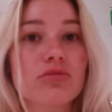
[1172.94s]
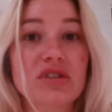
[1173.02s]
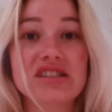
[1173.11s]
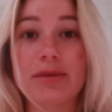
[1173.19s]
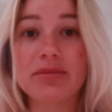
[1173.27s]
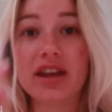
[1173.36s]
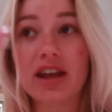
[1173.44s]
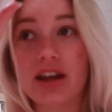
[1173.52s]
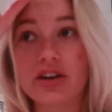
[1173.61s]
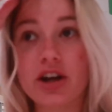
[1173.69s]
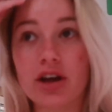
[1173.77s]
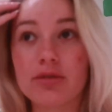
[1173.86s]
with something. I
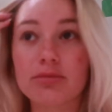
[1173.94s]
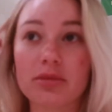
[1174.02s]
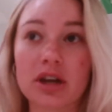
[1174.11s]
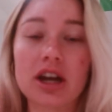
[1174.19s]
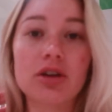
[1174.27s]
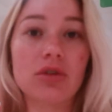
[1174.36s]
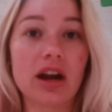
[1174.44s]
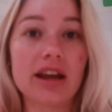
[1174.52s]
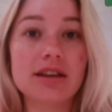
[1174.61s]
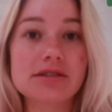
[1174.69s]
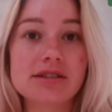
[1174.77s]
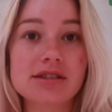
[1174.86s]
don't know. I'm gonna get
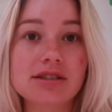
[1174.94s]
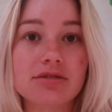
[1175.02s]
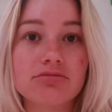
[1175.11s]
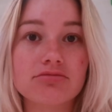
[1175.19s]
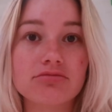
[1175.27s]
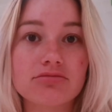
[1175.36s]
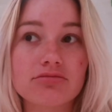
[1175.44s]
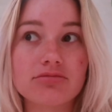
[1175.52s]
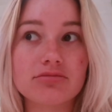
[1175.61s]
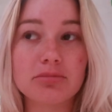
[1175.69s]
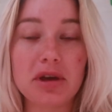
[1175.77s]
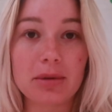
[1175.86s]
rice.
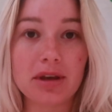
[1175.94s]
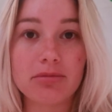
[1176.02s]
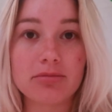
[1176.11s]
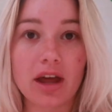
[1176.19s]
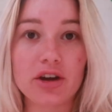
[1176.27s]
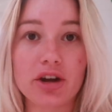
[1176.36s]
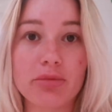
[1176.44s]
Maybe. I don't